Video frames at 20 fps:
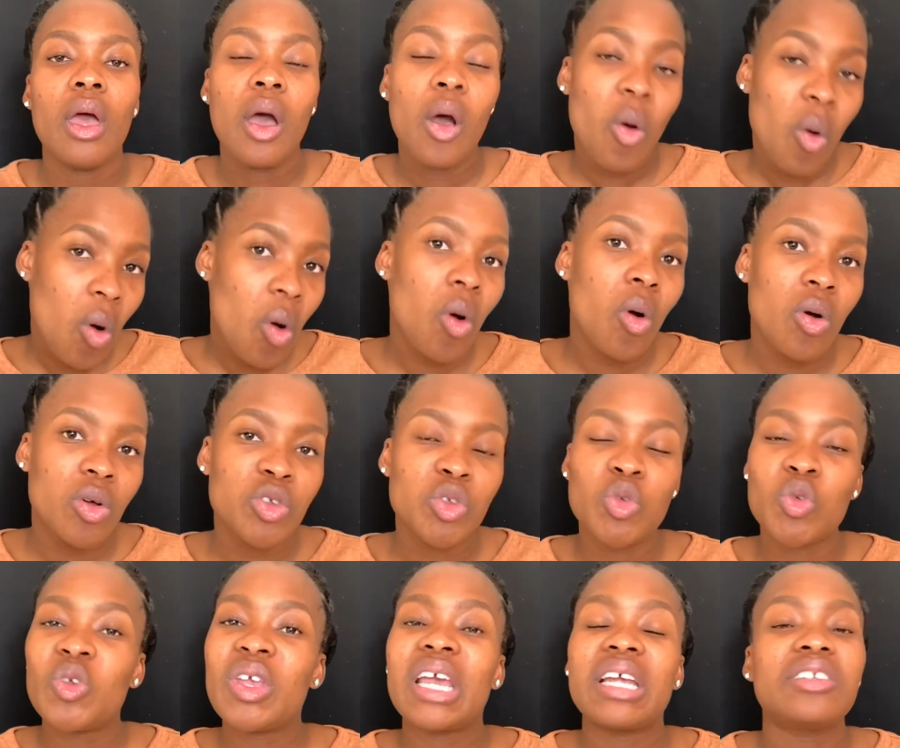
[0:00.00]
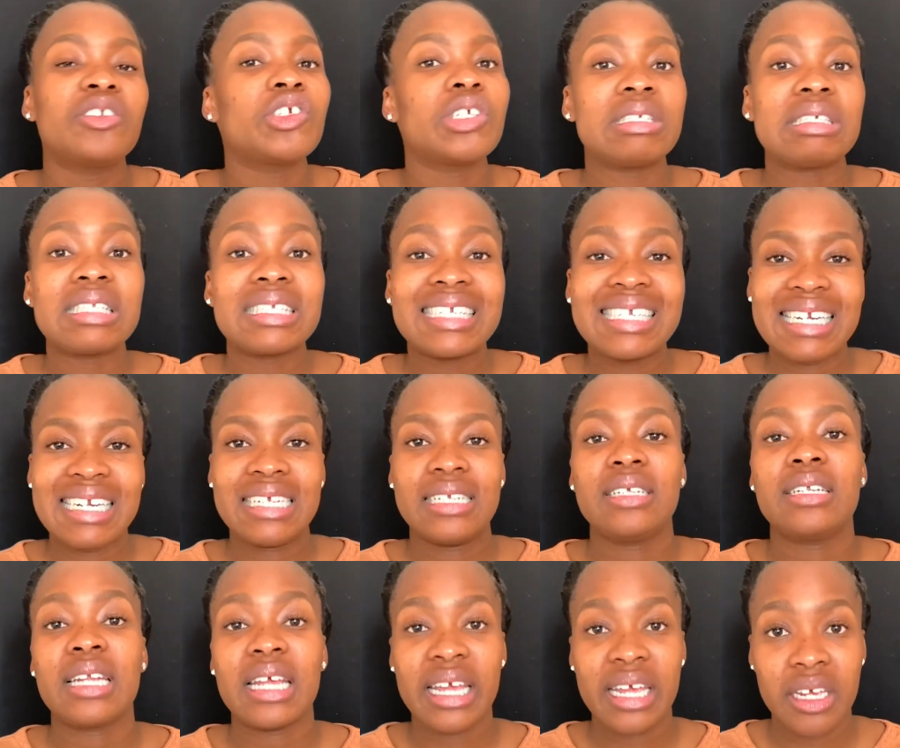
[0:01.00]
or you can just let
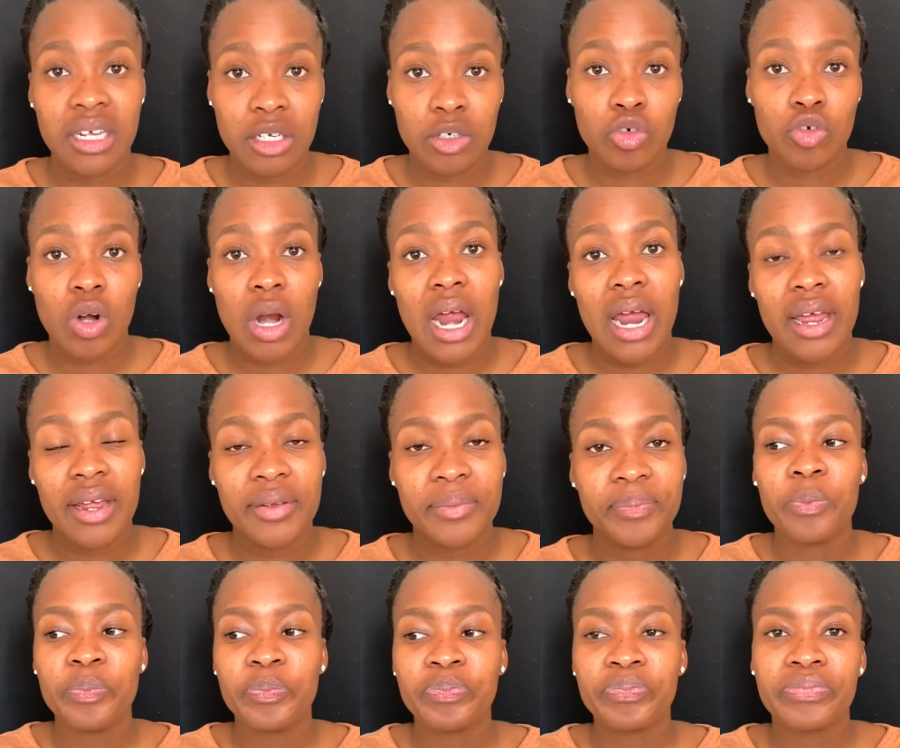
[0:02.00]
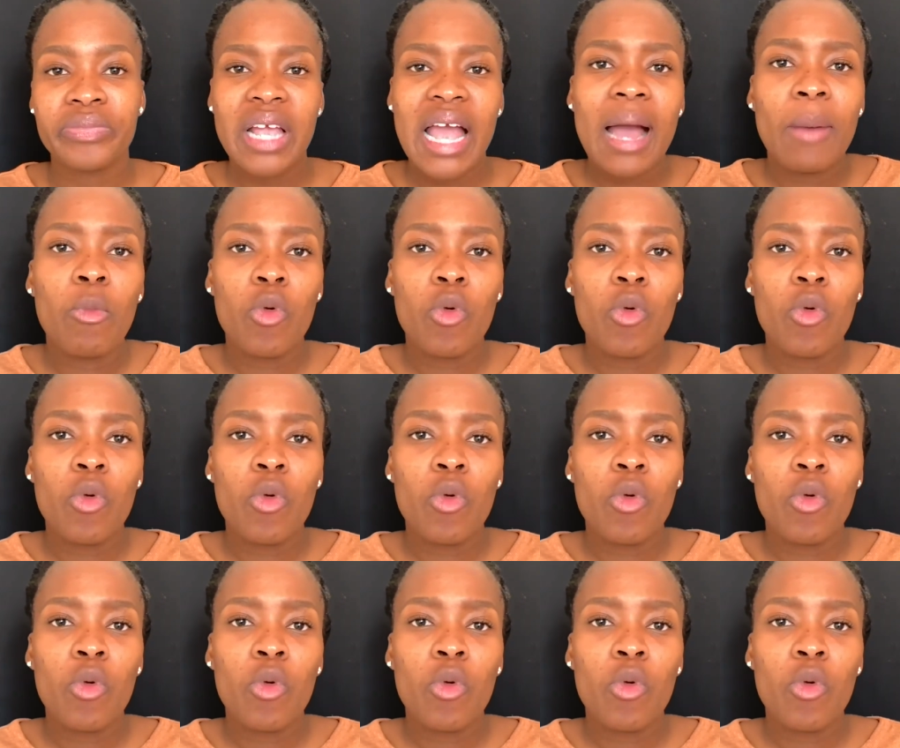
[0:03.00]
it air dry i'm